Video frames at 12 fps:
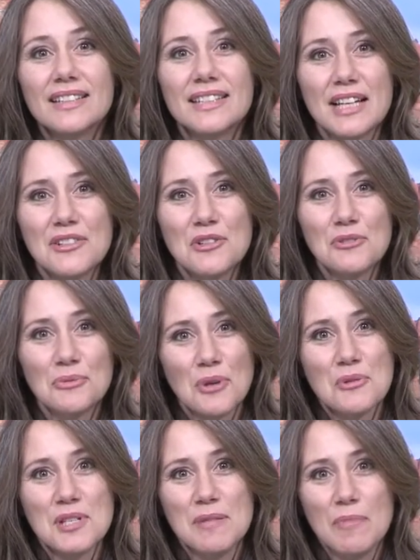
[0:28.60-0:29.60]
Desert
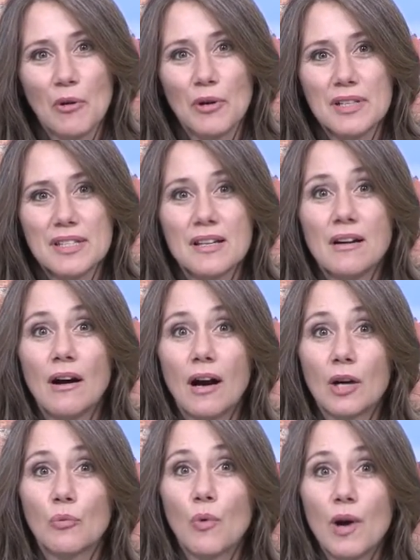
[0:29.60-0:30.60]
rosy boas
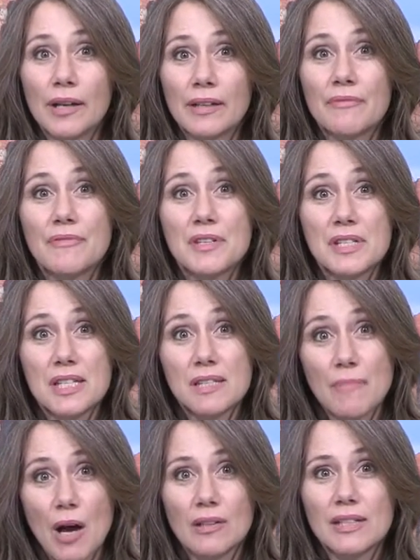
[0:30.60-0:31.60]
are one of the
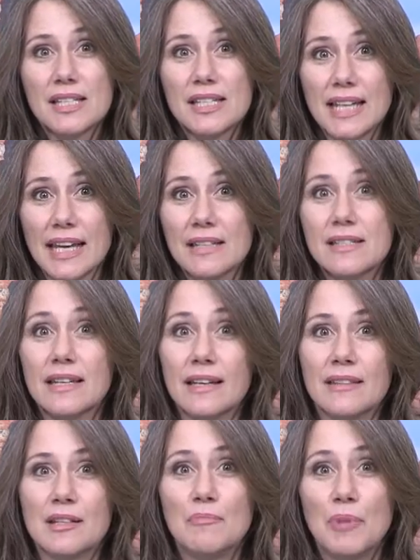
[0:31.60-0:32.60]
smallest snakes
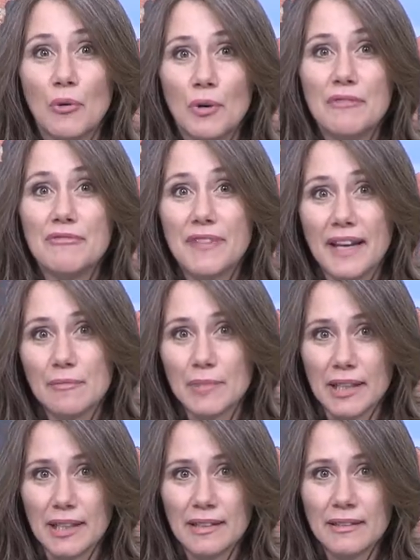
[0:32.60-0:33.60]
in the boa
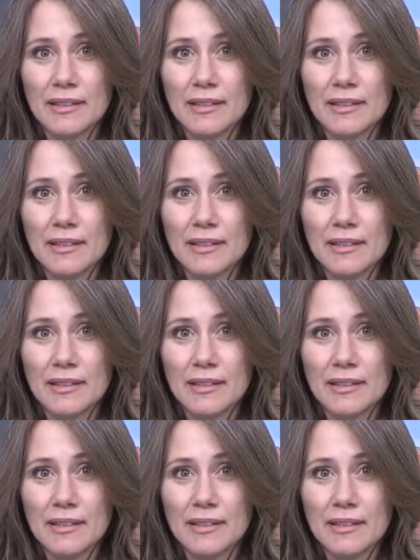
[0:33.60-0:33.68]
family.